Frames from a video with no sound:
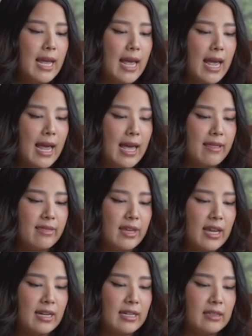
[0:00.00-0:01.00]
And
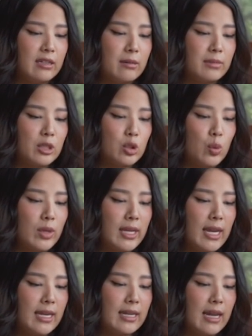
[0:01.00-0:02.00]
then it comes in
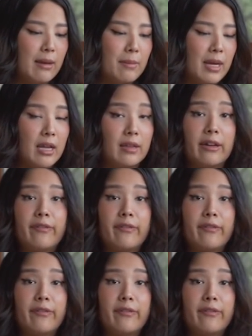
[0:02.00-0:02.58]
28 ml.